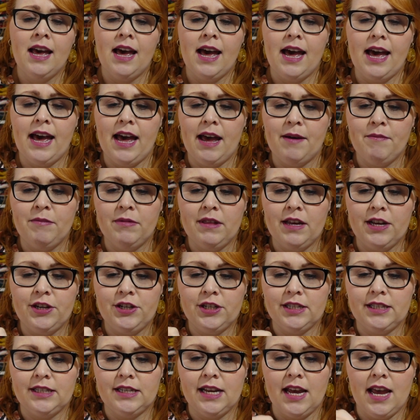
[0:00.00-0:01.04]
They
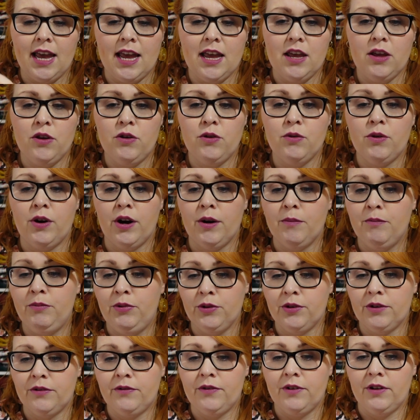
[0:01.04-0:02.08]
just say, "You are
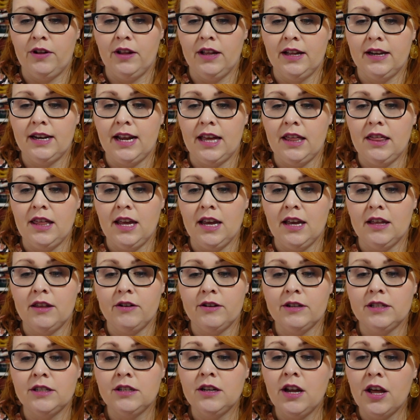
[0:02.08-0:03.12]
beautiful." And I think there
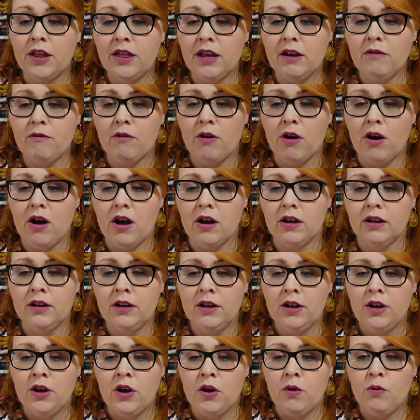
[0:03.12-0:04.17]
is nothing wrong
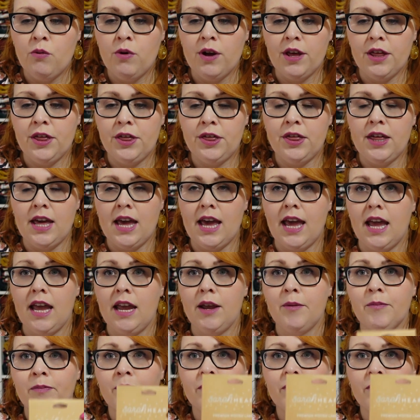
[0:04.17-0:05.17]
with a